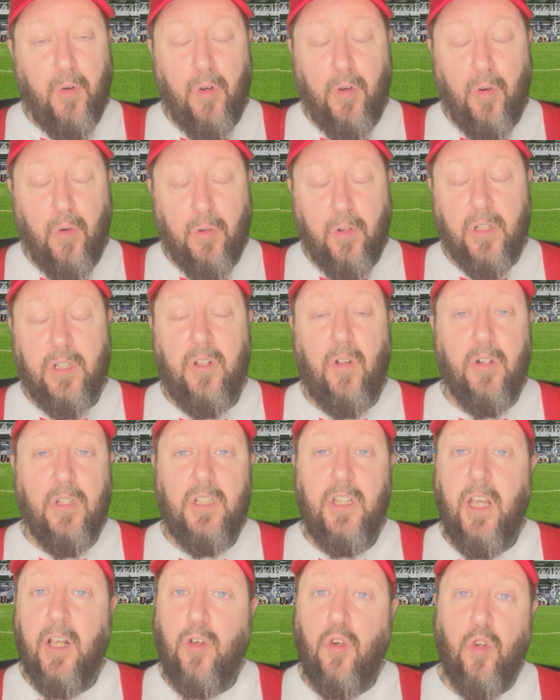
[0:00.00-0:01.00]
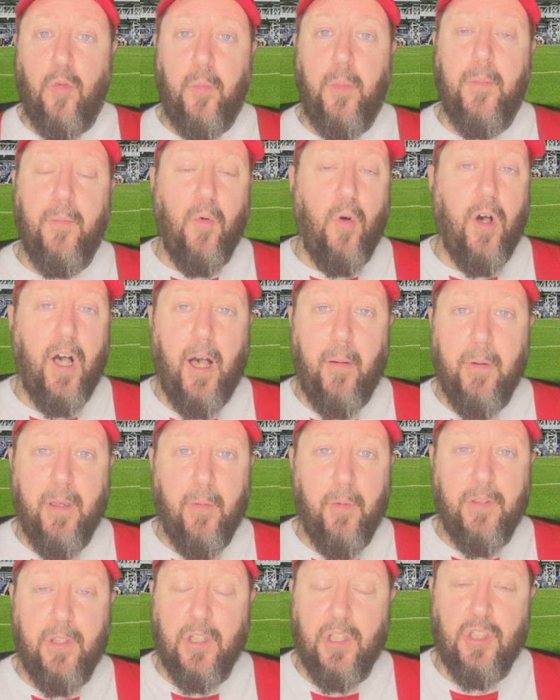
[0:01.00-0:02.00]
honestly, I couldn't be more happy
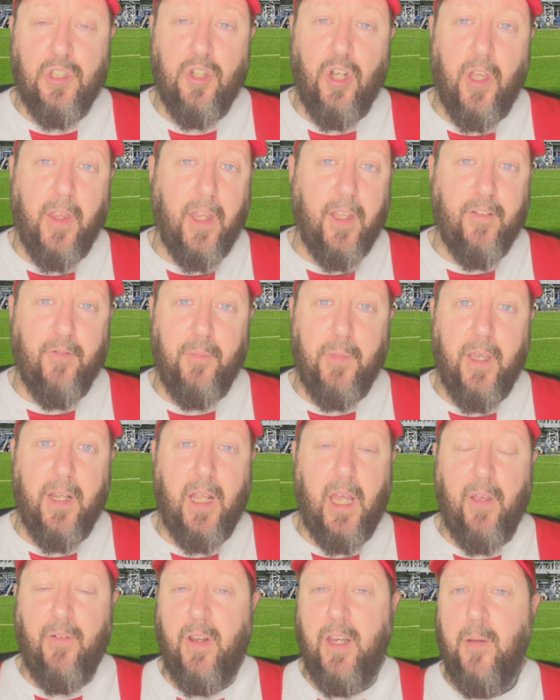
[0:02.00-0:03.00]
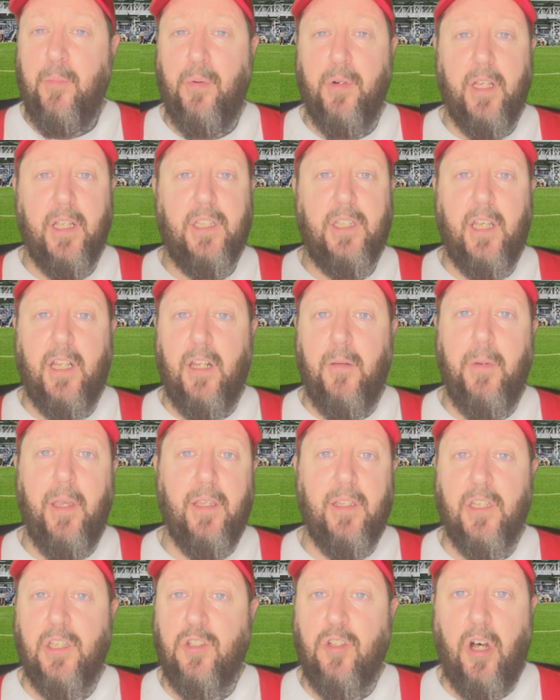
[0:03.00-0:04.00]
with the start that I've made. If anybody had said to me at
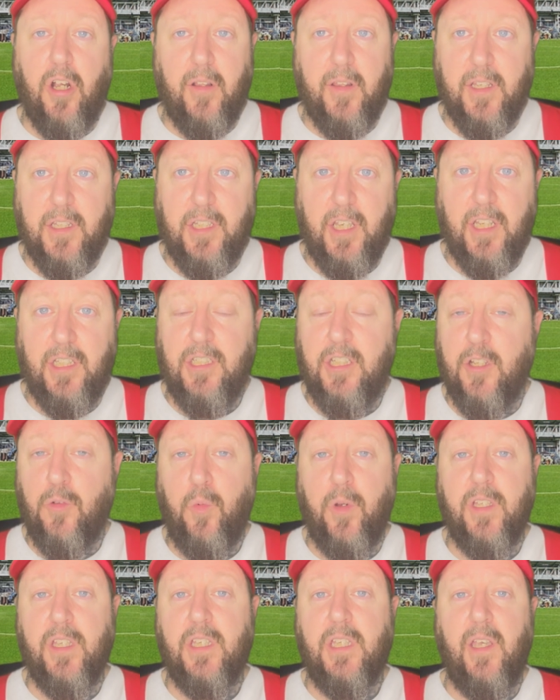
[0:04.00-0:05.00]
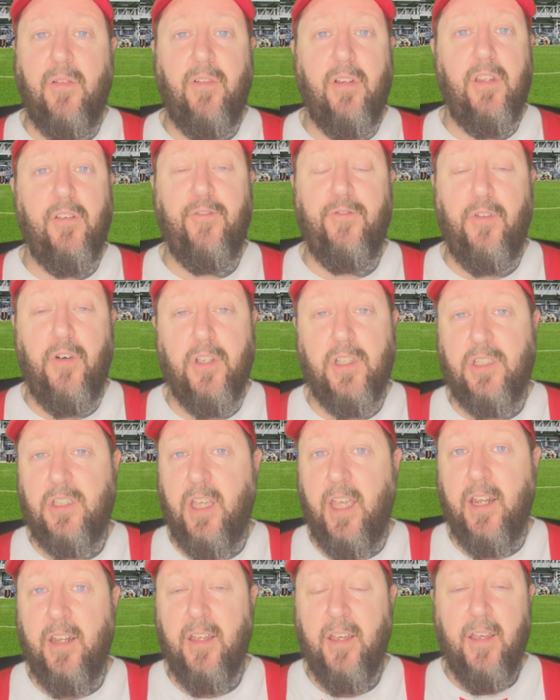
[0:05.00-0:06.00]
the start of the season you'd win 7 of the first
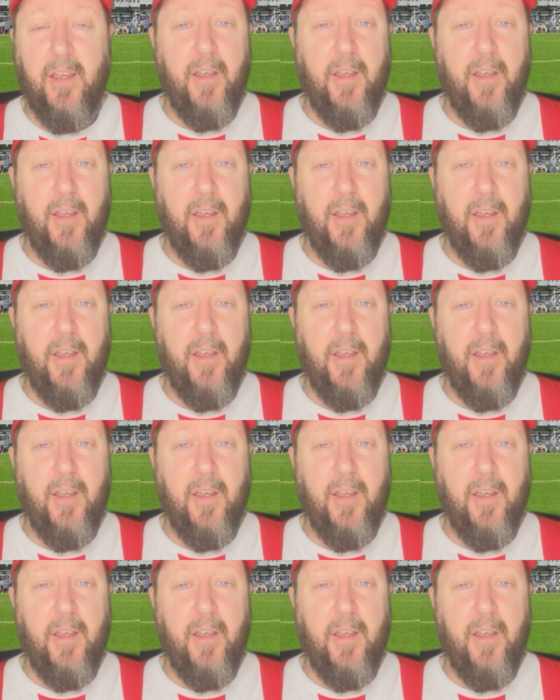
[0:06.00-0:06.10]
10,